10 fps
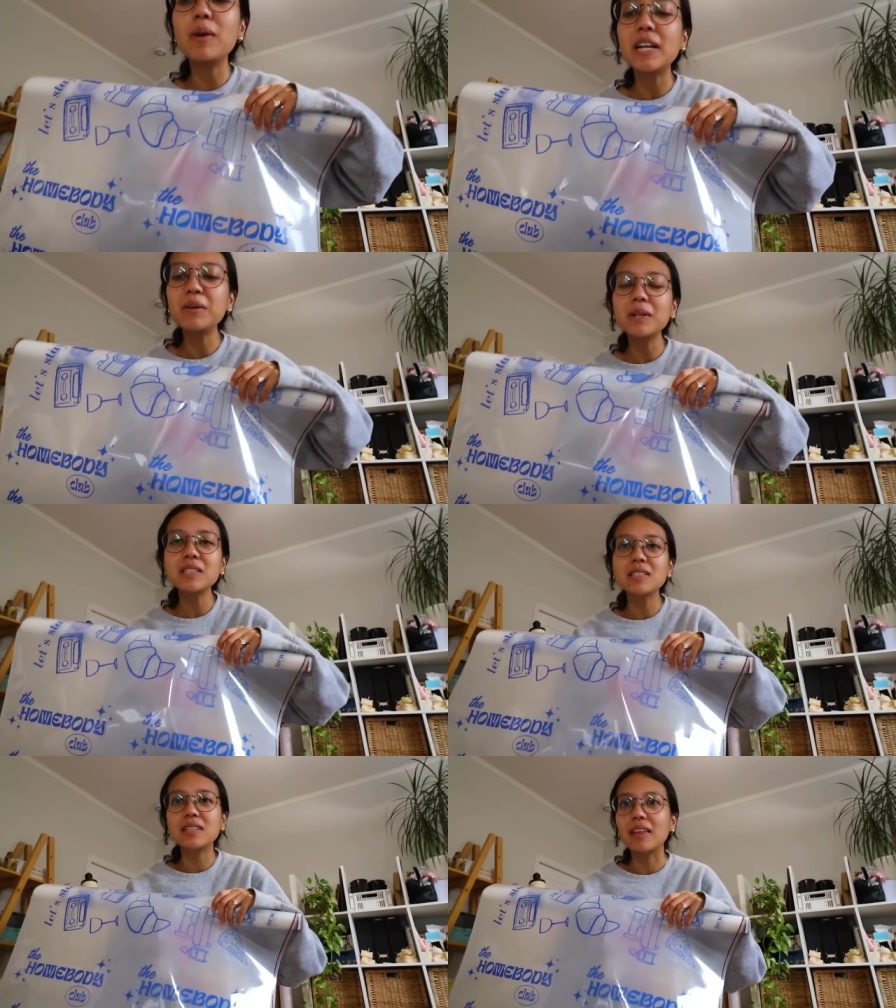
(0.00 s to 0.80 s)
i didn't want
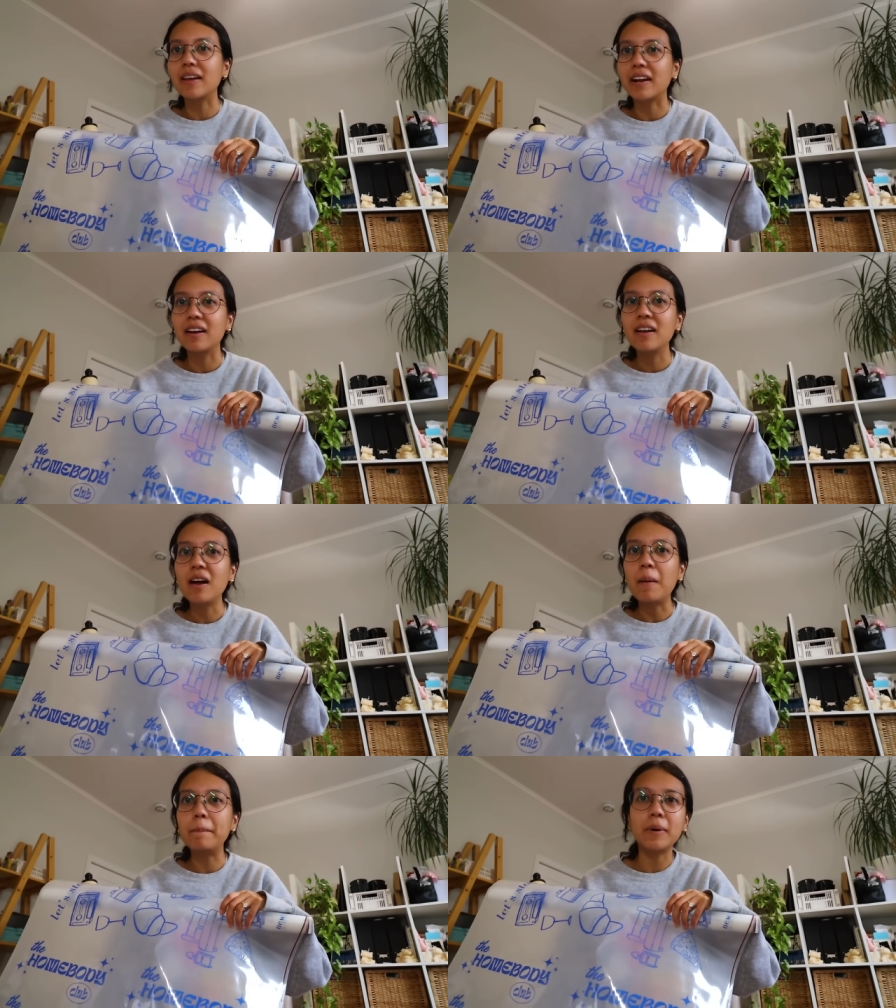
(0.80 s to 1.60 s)
it to say like
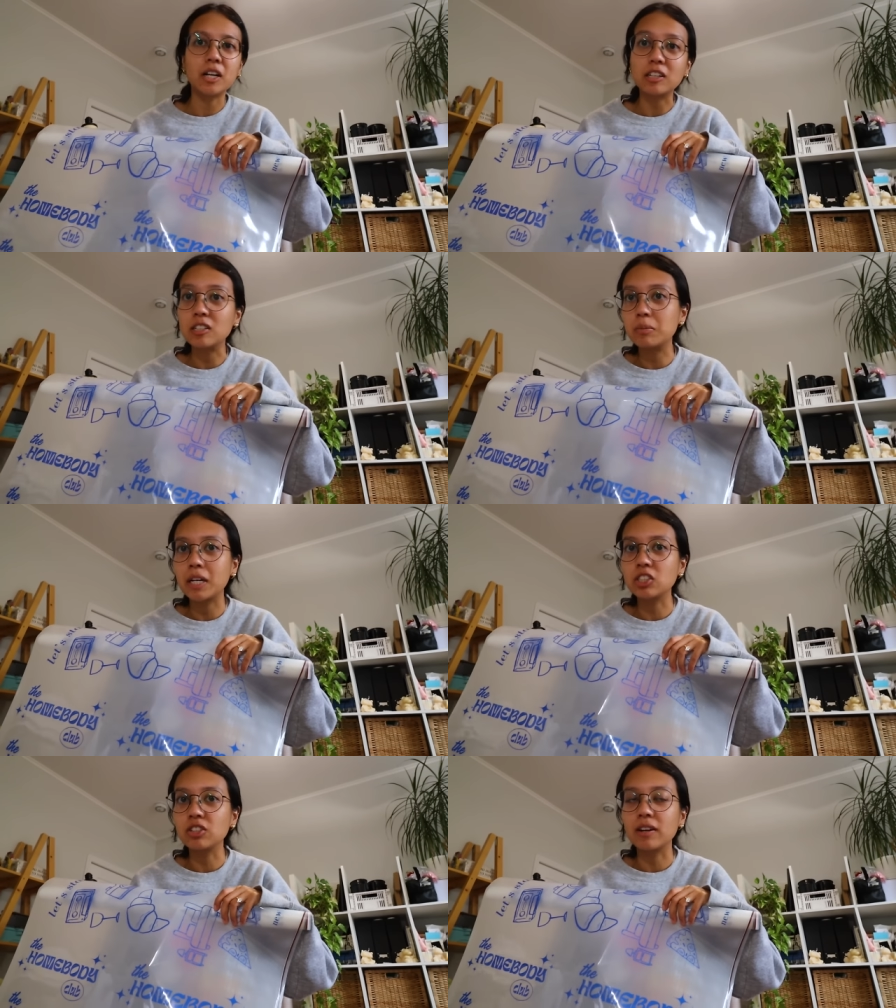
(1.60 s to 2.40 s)
monica's
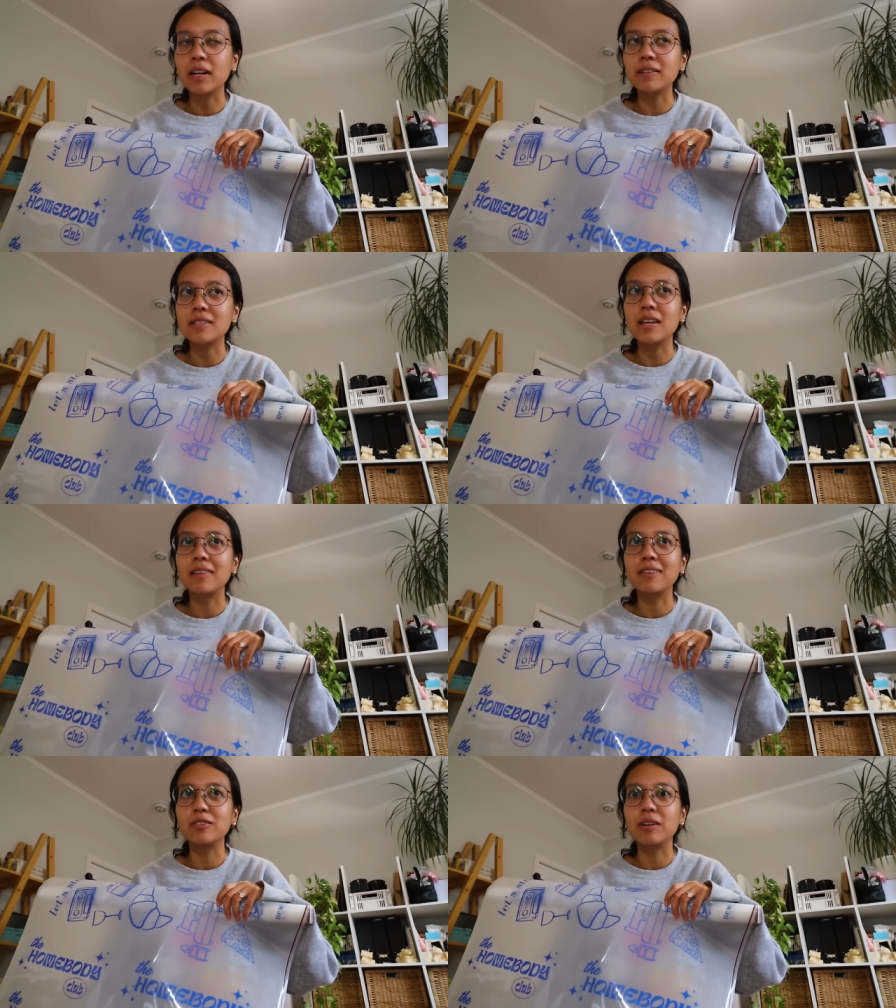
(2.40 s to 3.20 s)
bachelorette because
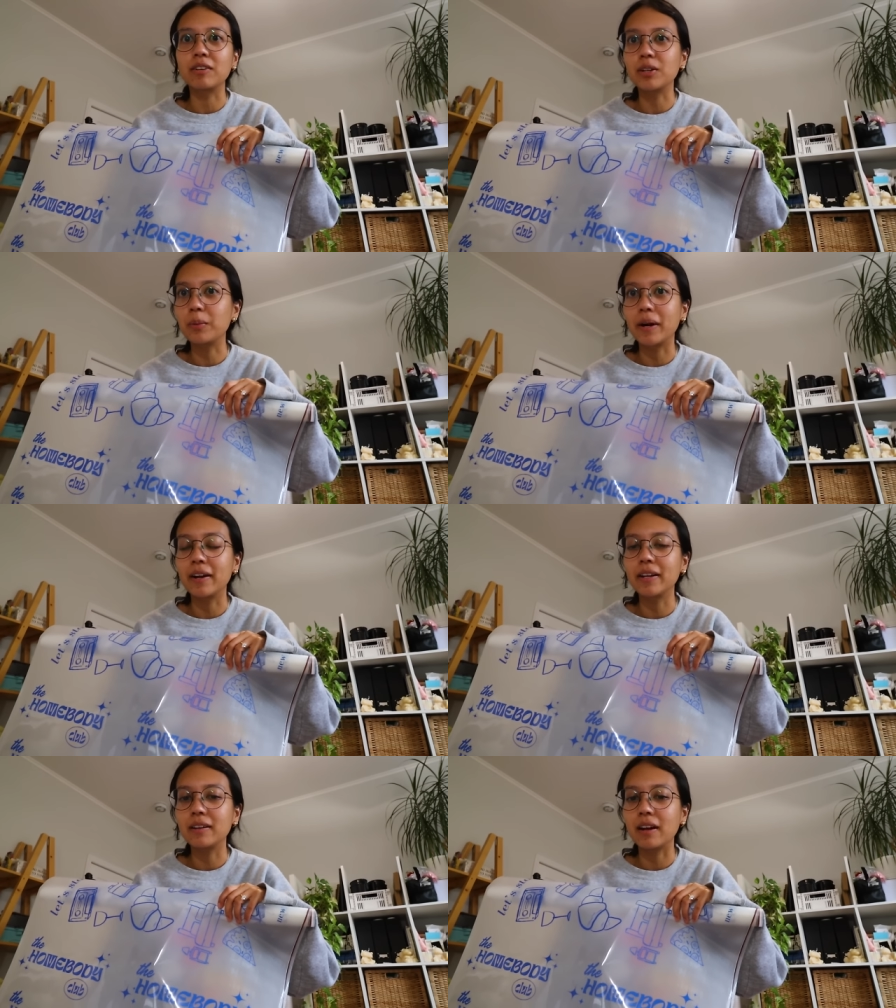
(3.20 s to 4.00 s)
then they're never gonna
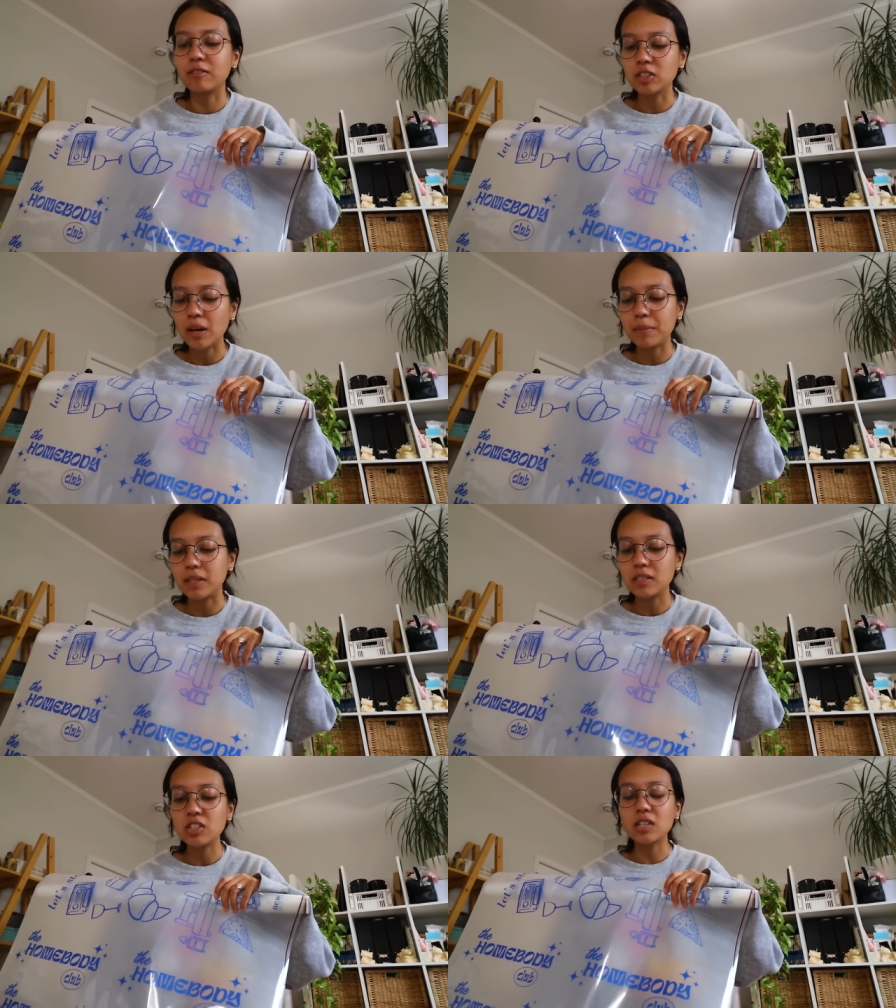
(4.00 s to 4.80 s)
wear it after that but
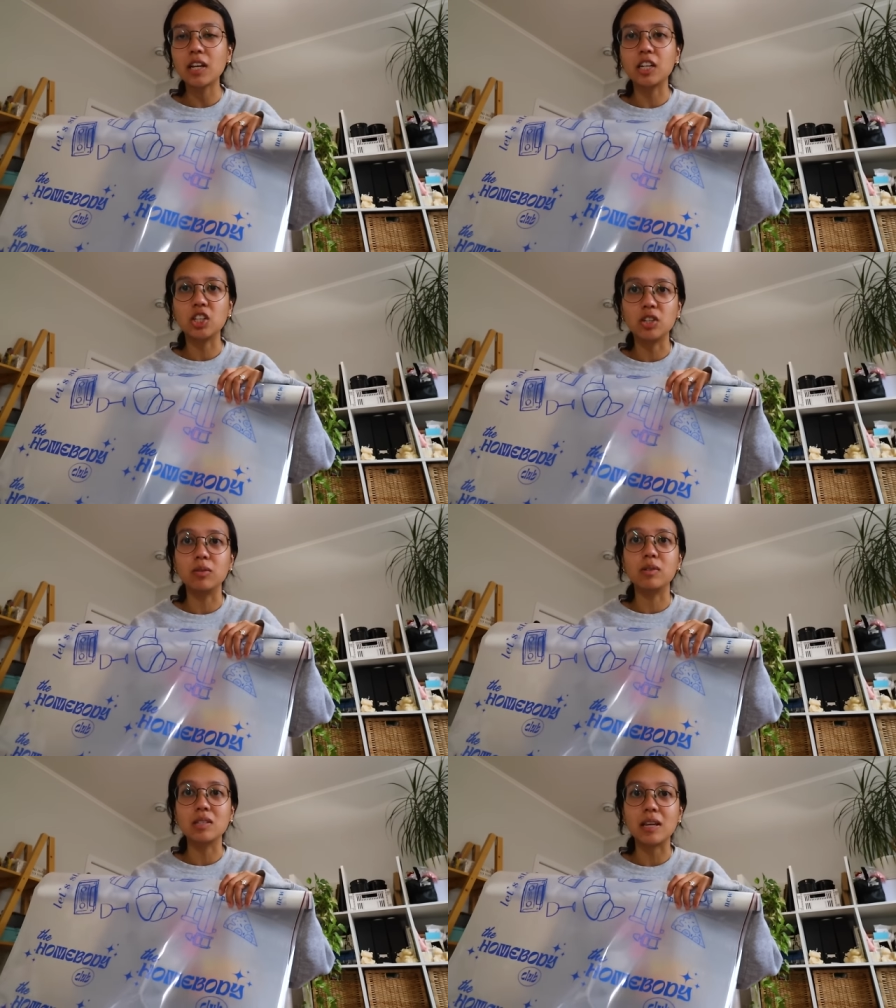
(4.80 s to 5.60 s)
this is just like a
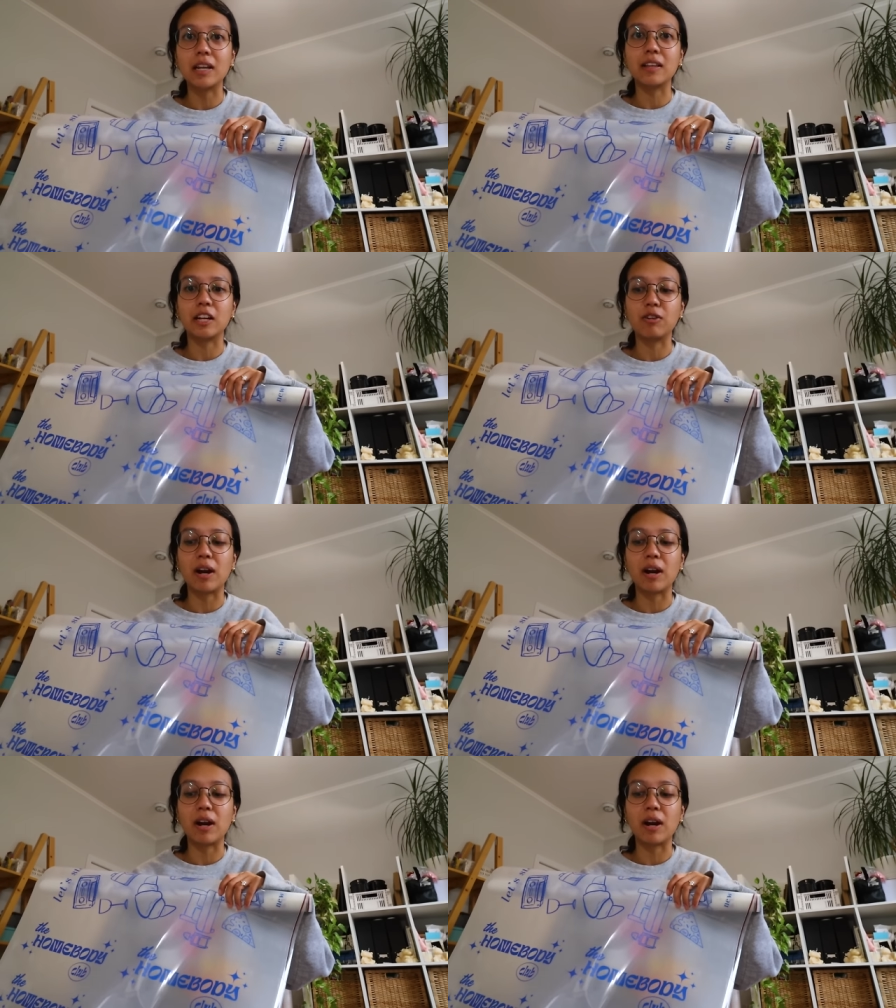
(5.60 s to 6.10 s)
cute aesthetic like